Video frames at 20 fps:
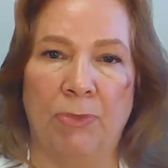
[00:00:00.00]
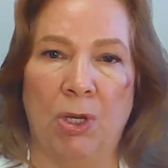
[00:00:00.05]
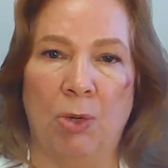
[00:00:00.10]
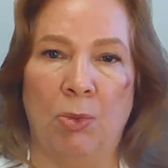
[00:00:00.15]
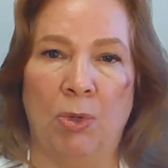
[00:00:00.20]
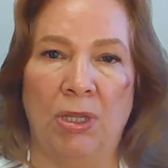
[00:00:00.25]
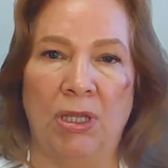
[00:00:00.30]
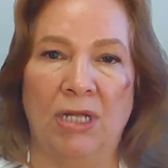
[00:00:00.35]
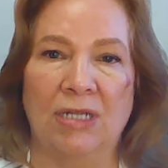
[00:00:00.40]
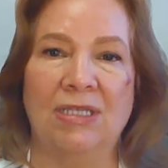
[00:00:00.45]

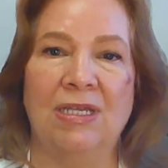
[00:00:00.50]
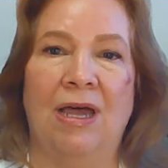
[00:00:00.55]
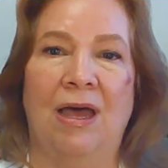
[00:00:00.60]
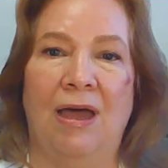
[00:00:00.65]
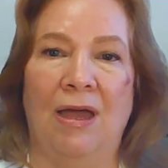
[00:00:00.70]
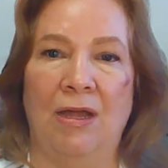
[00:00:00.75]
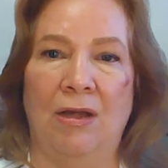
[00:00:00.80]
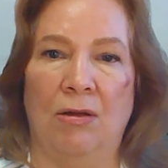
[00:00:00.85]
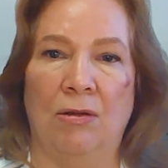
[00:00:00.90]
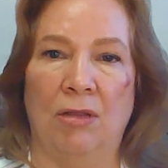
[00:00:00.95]
When that's
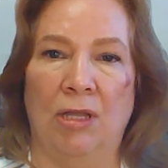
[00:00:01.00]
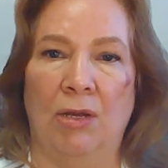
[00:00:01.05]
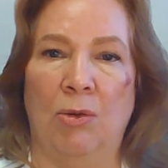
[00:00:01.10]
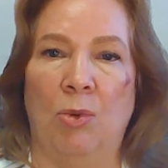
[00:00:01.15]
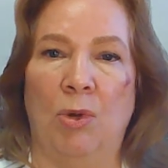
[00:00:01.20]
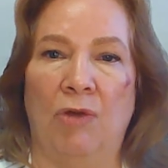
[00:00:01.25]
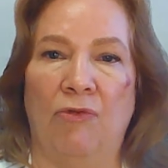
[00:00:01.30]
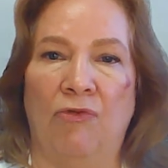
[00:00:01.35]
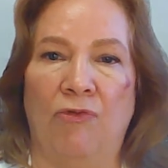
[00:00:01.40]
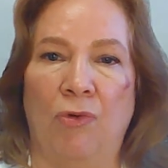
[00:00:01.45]
higher, like
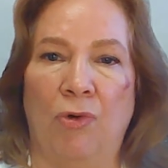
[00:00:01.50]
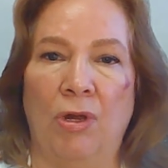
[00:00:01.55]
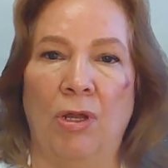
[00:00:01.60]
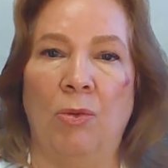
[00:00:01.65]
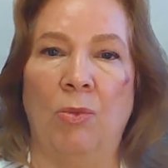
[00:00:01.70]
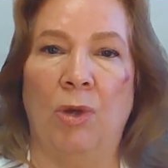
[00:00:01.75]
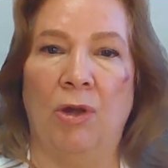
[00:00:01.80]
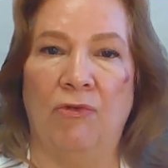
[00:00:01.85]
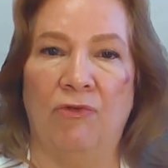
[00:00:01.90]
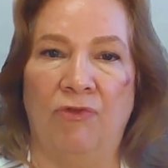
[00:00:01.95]

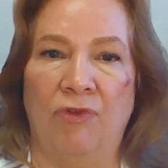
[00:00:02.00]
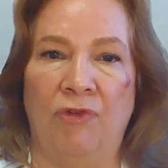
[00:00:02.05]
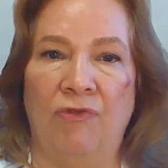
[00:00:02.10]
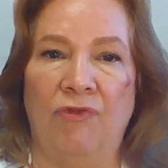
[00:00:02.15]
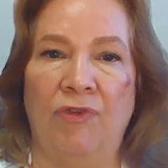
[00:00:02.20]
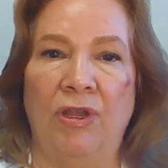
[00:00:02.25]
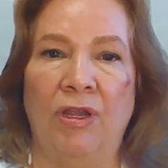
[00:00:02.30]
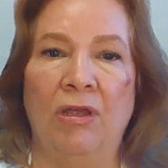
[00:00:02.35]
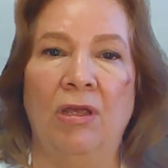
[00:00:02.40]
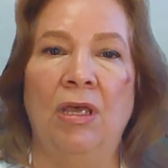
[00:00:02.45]
140,
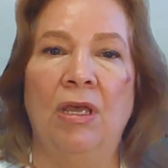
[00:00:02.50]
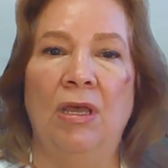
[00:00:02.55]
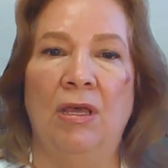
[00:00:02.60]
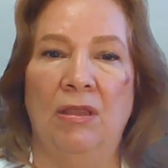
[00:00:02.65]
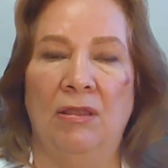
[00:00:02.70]
150,